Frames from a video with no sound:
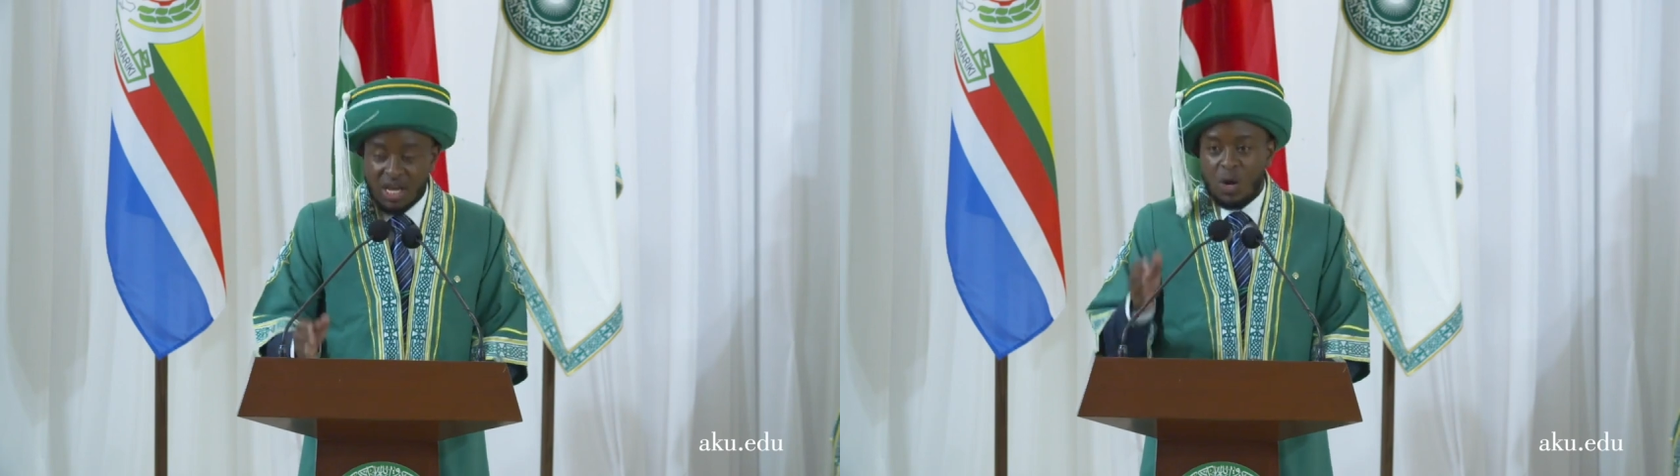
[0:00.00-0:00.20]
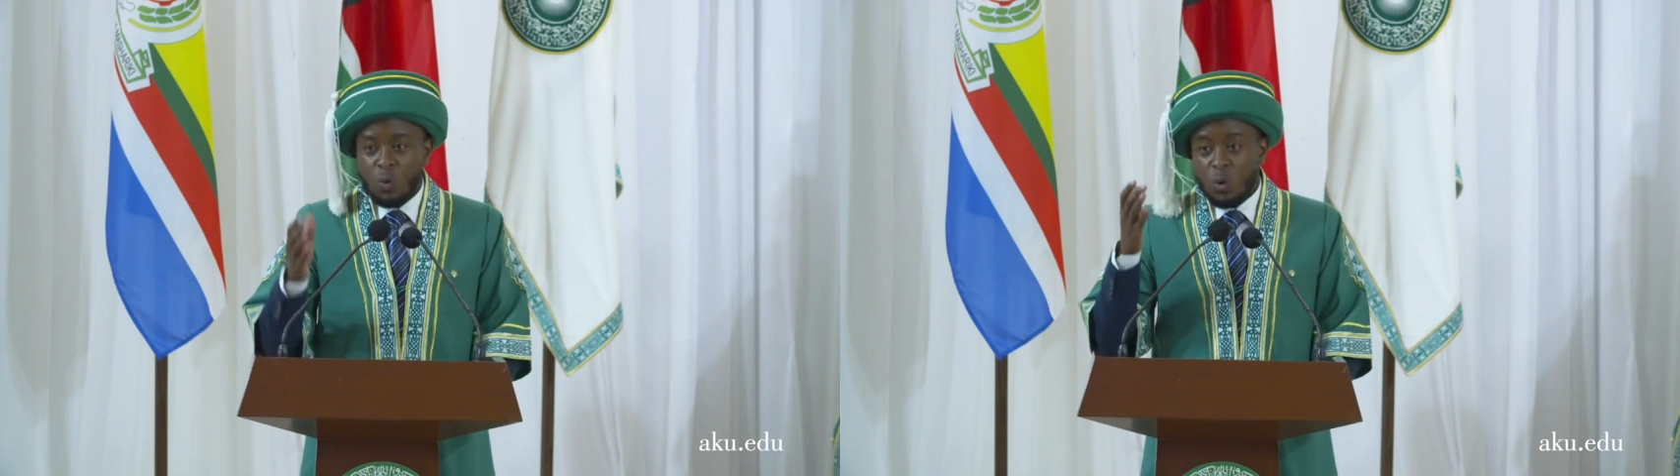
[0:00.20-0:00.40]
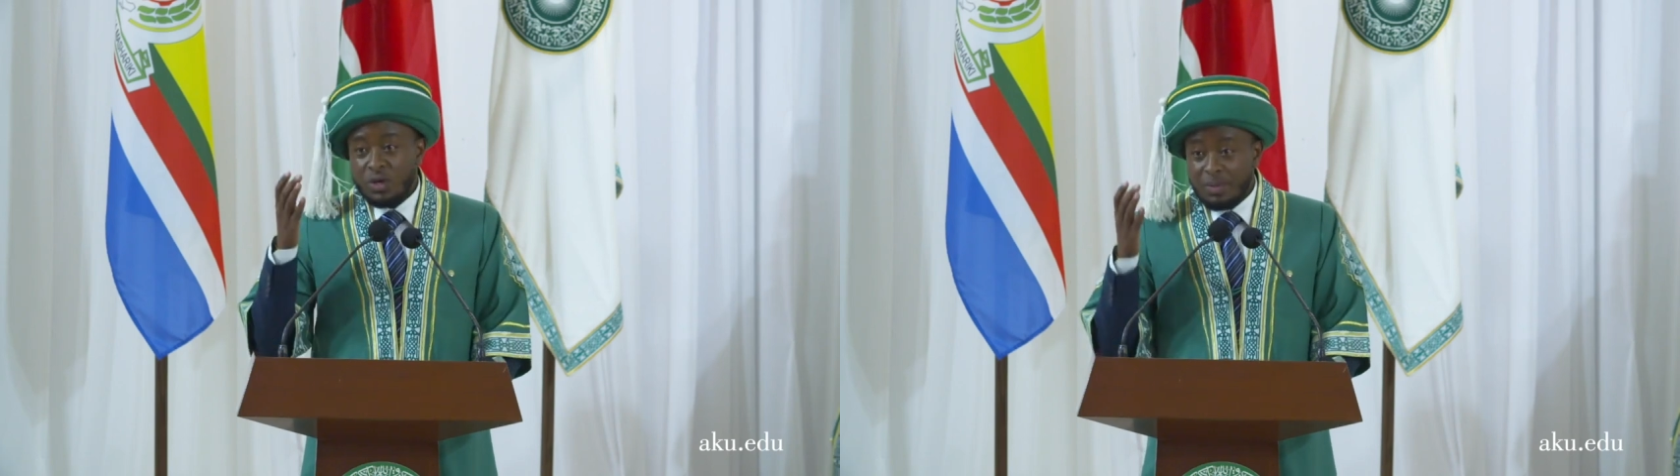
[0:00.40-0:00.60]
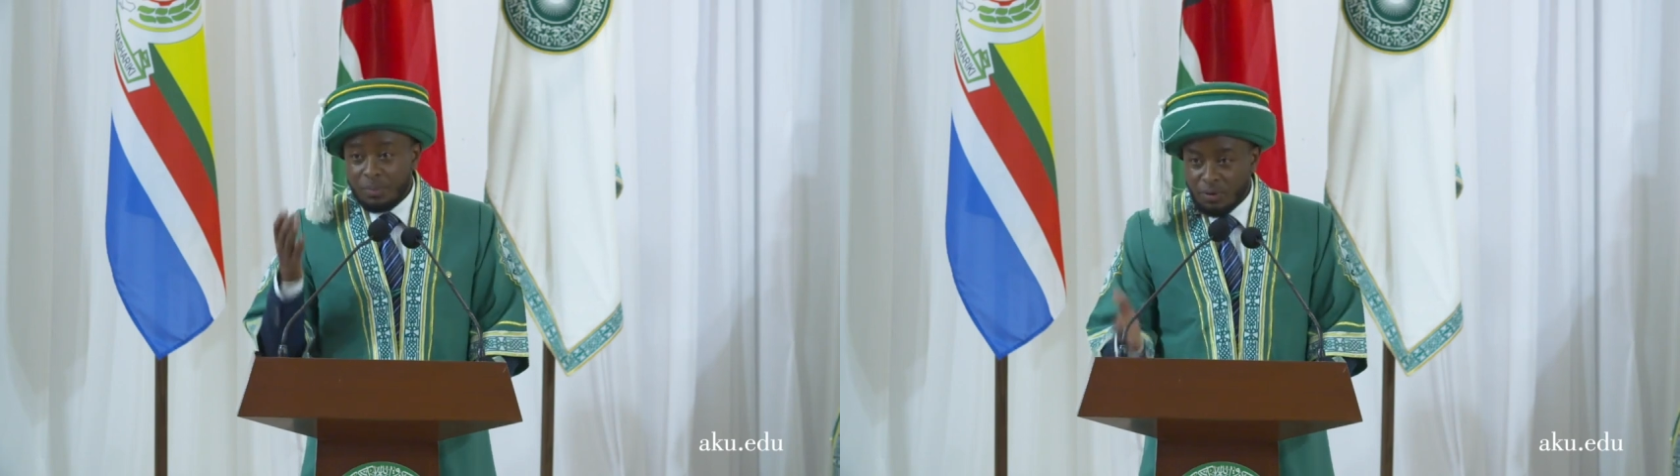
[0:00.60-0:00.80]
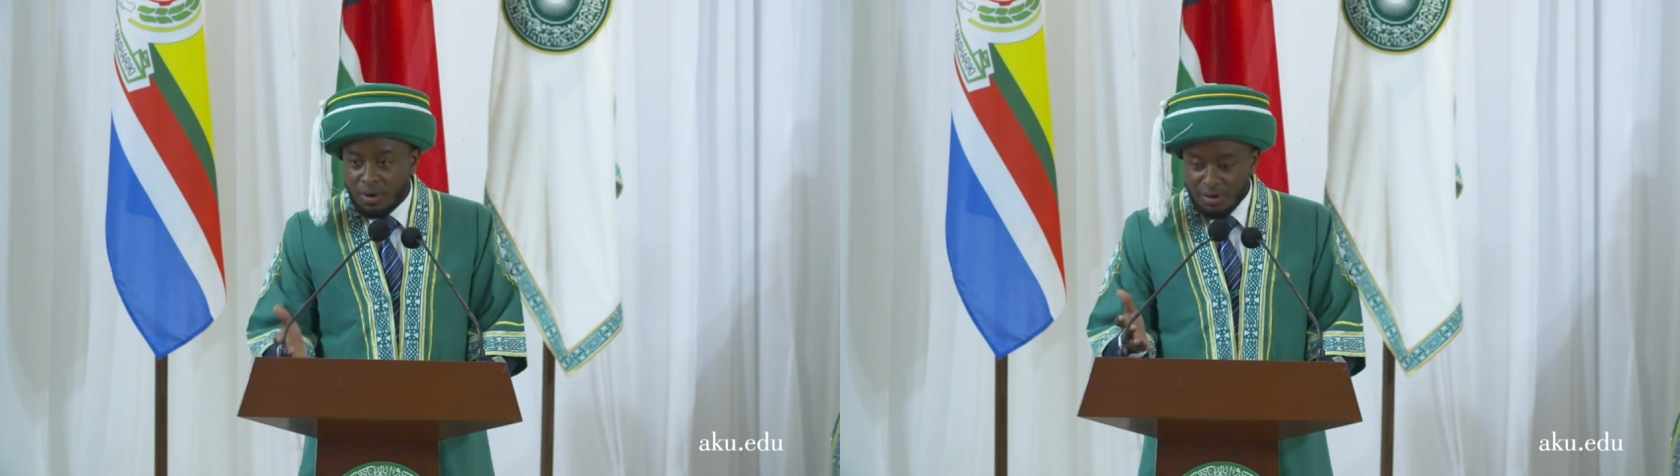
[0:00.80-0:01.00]
Would the
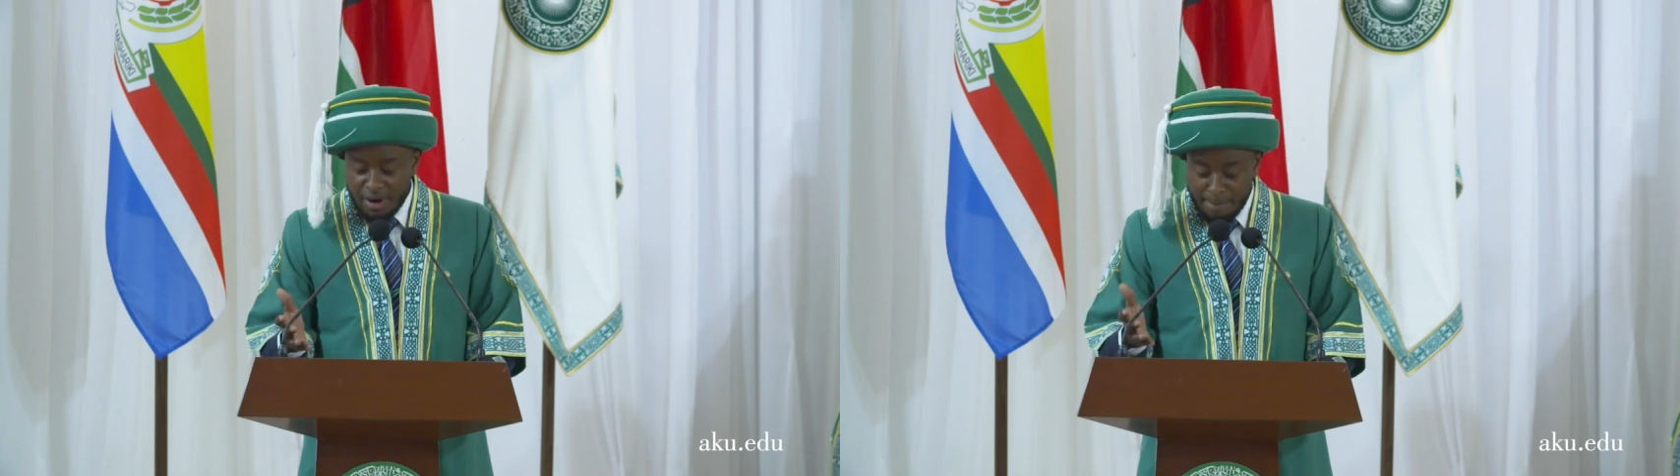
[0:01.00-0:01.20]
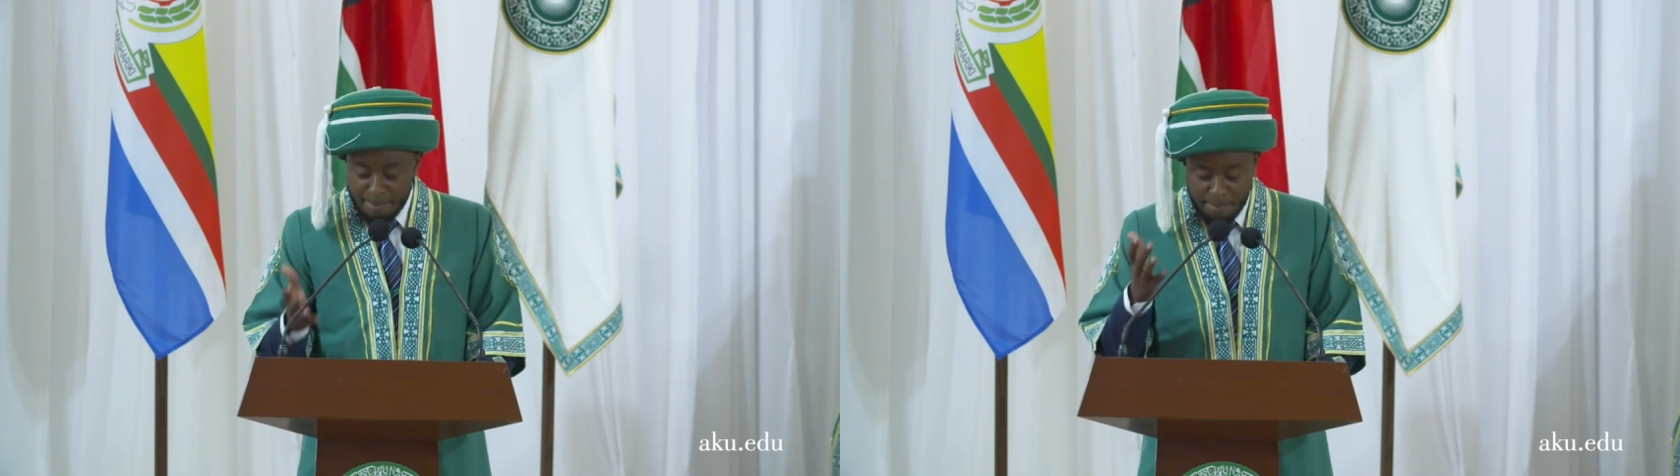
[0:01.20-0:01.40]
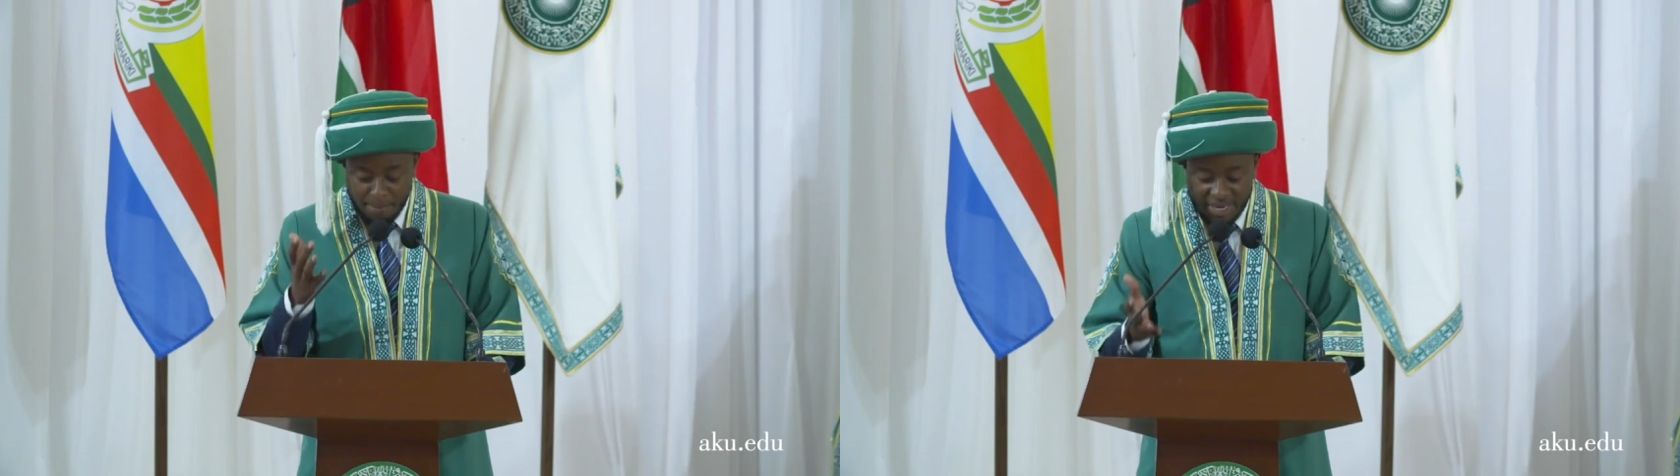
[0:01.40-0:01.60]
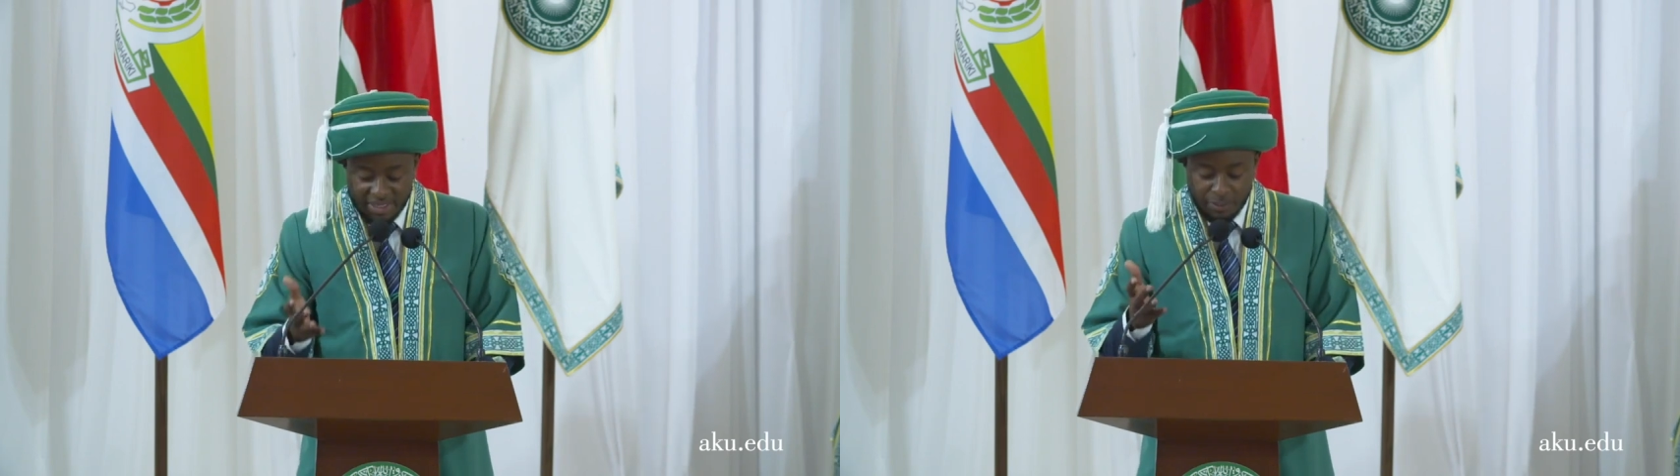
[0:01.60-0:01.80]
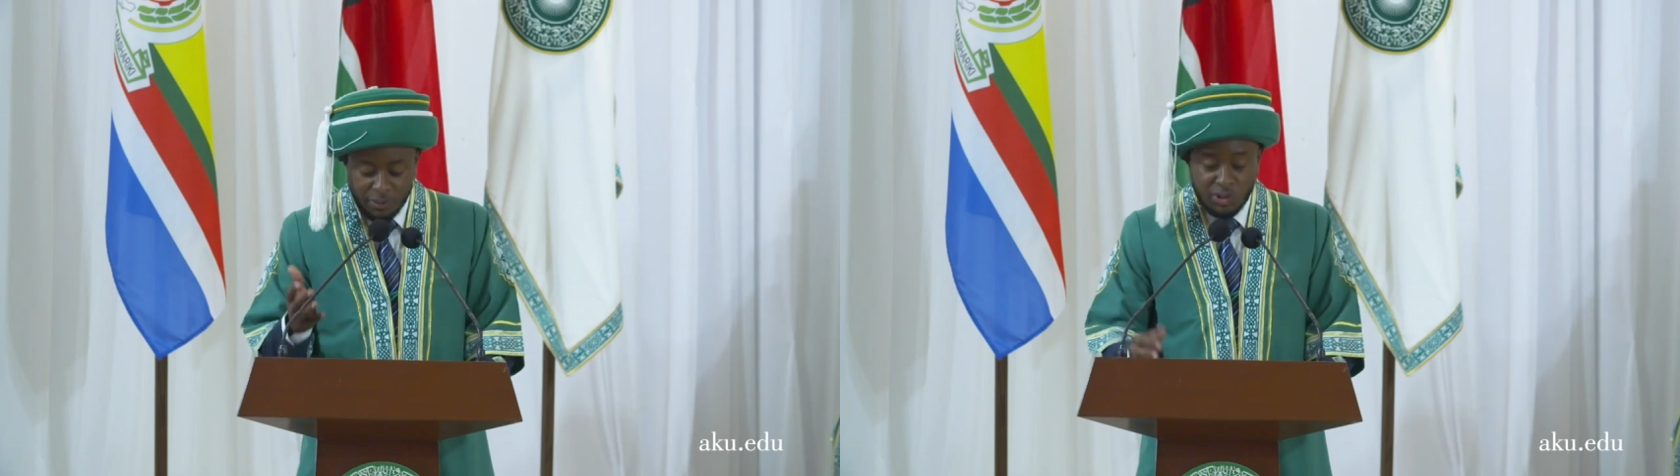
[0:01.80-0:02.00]
program
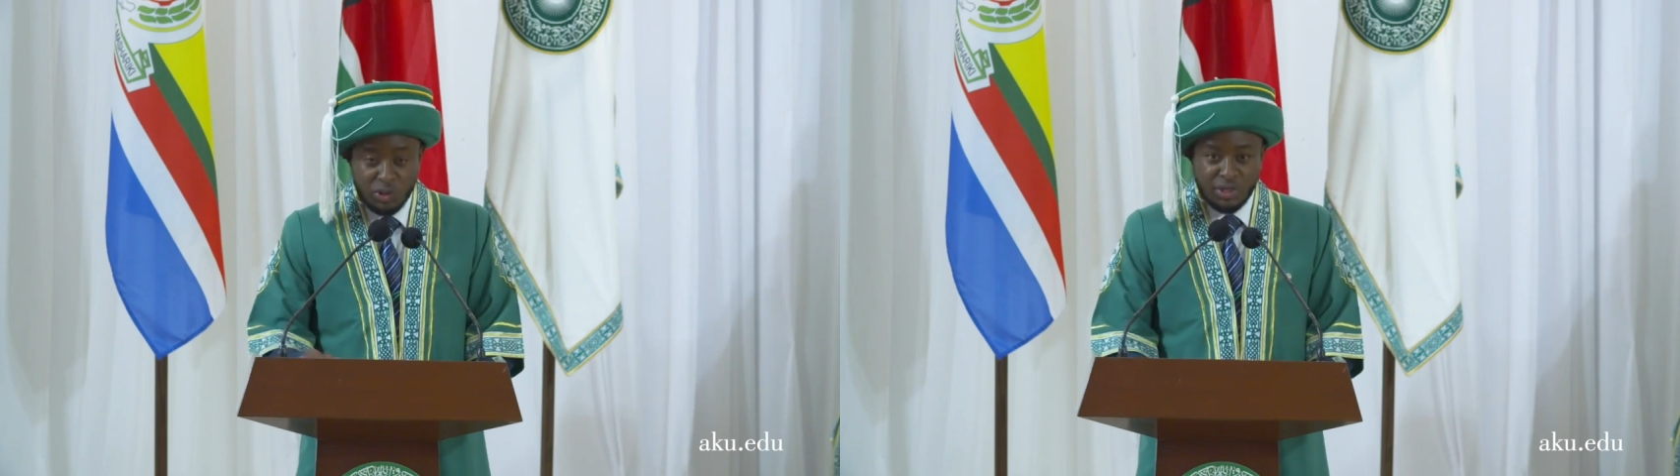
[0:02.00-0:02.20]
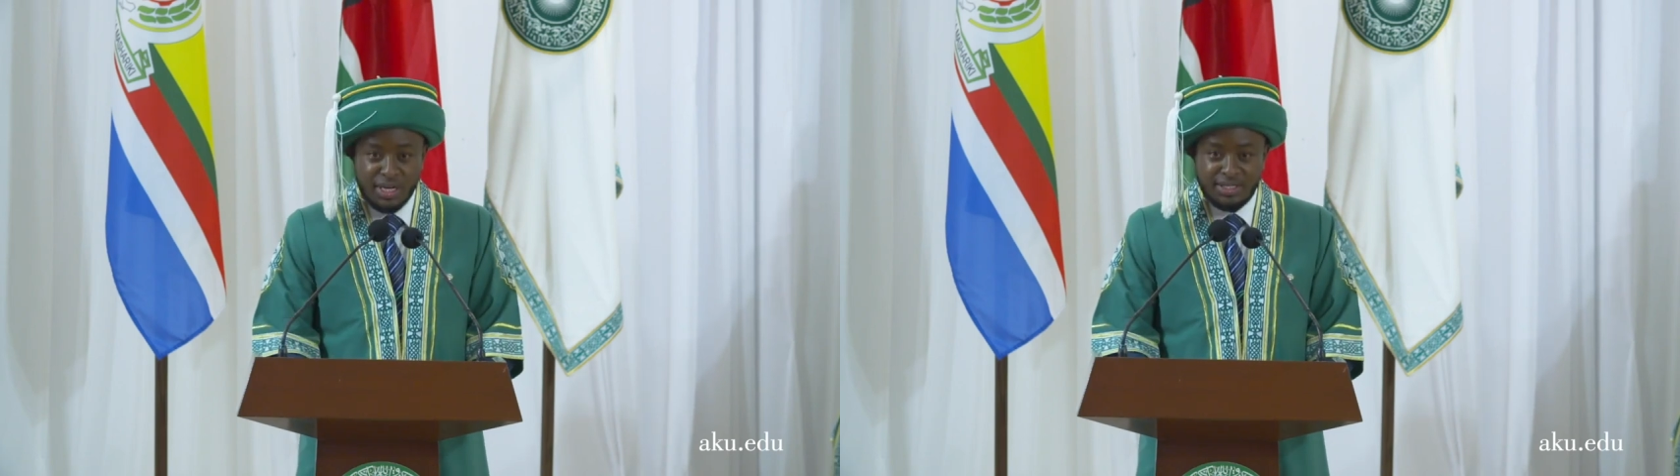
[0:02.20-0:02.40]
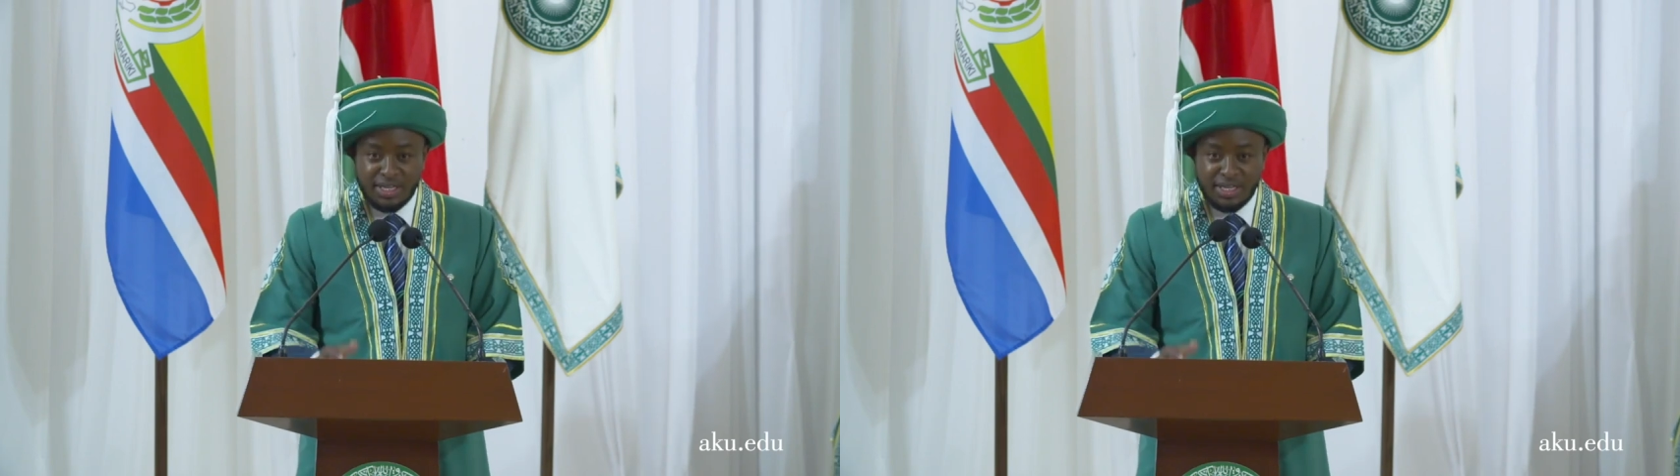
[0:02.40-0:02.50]
better position us